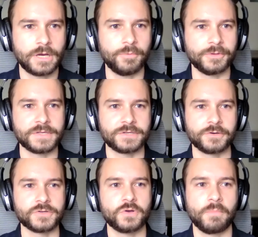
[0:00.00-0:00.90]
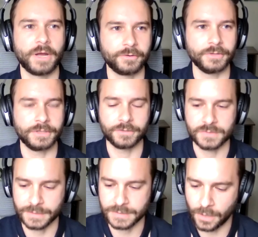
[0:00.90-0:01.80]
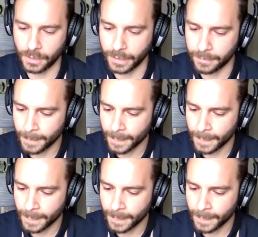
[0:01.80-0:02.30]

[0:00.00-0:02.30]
couple dozen or so microliters, let's call it.